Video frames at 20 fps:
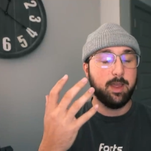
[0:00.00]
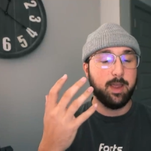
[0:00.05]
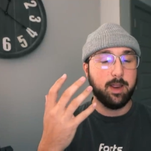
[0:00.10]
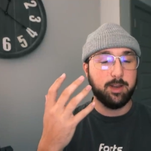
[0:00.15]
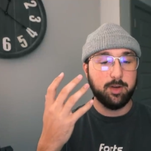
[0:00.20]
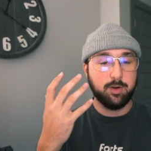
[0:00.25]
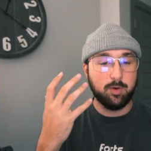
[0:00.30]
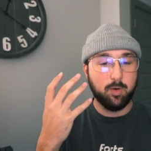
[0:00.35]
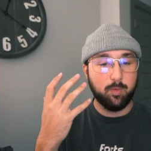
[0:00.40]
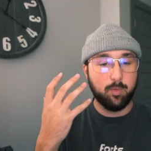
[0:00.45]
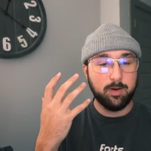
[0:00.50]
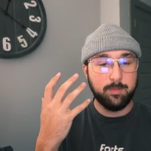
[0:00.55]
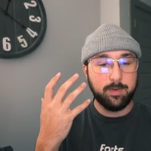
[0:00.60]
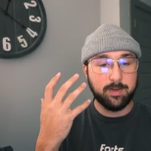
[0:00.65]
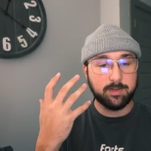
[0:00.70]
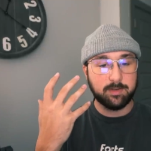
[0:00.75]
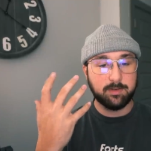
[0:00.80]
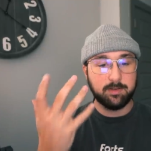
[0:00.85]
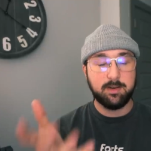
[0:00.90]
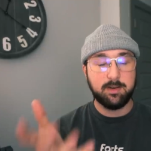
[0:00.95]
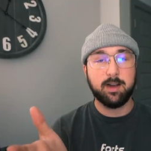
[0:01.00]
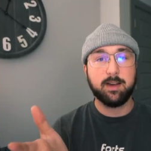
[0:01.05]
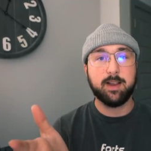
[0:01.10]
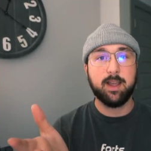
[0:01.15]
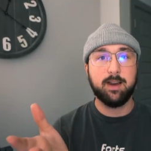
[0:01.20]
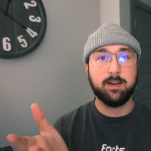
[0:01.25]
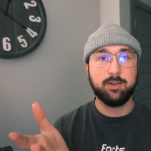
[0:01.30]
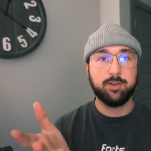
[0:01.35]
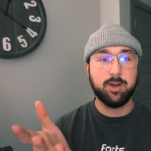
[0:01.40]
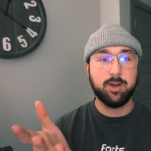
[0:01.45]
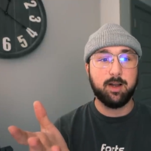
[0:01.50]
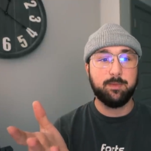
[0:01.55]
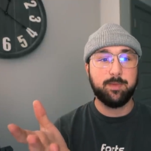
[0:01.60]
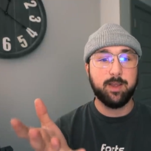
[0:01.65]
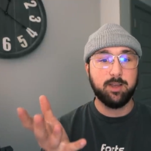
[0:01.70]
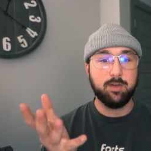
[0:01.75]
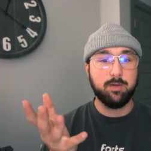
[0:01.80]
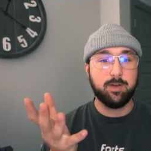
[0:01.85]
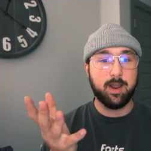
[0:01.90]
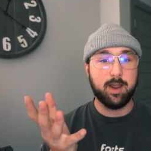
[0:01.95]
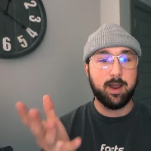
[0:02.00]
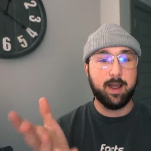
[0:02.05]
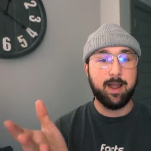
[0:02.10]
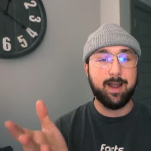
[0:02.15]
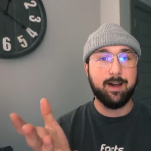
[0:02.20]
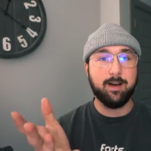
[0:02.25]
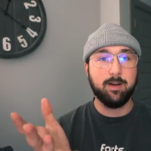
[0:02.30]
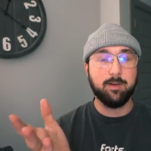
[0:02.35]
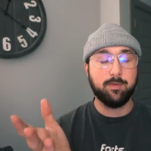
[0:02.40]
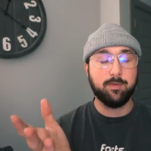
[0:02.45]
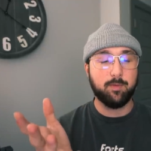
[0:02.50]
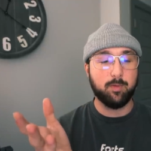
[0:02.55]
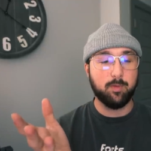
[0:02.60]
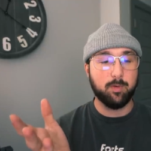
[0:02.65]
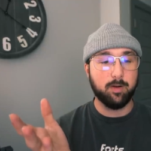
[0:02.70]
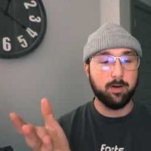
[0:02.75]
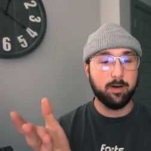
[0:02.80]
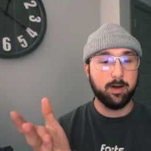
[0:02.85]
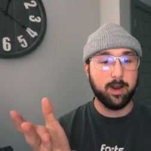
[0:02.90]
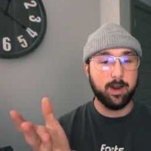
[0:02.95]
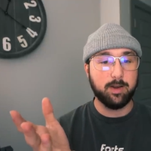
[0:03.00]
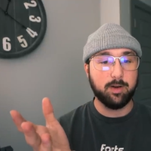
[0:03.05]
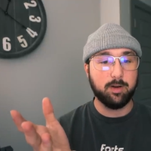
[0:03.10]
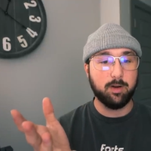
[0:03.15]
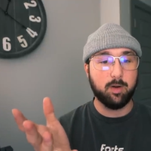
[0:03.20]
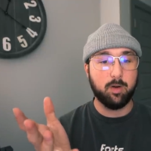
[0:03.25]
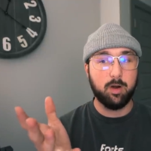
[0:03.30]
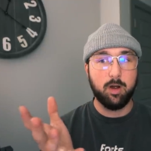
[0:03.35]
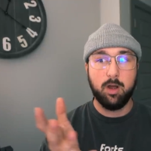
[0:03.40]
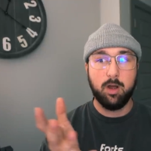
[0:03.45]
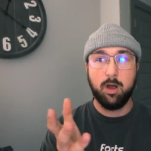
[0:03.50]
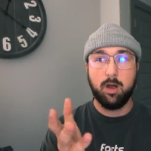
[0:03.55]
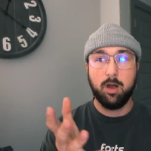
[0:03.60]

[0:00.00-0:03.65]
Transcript: and you don't want to be stuck at a job that you got hired for, and you go,